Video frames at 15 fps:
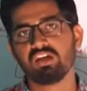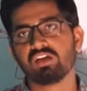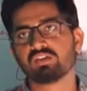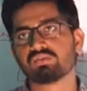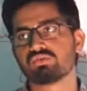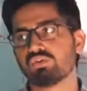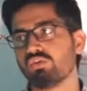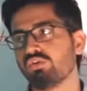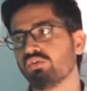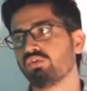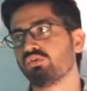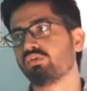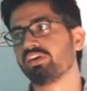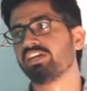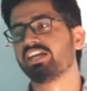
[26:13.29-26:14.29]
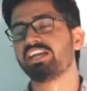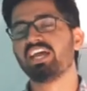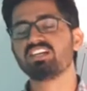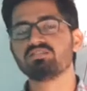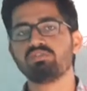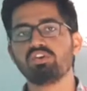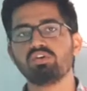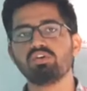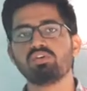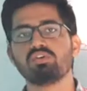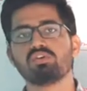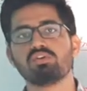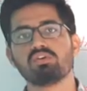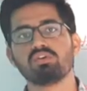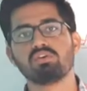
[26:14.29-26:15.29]
So in the next
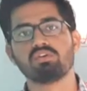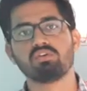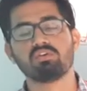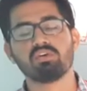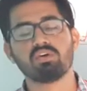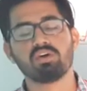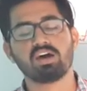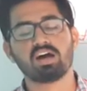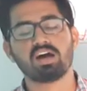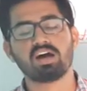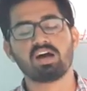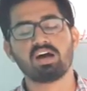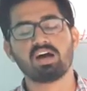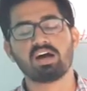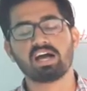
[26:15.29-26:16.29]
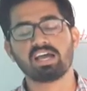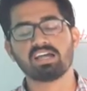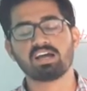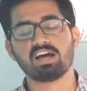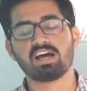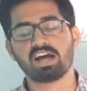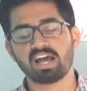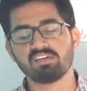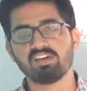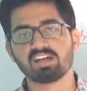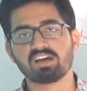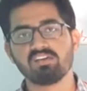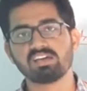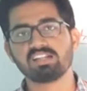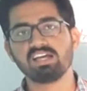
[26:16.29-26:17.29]
video, I will
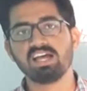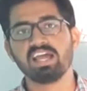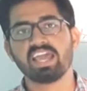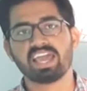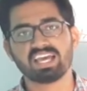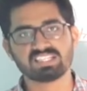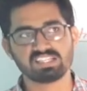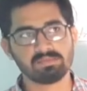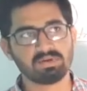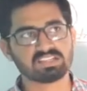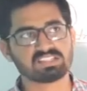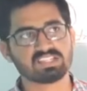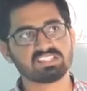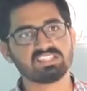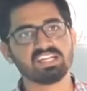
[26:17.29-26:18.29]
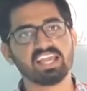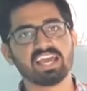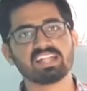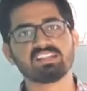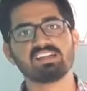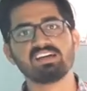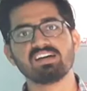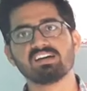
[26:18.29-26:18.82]
cover the SMR surgery and the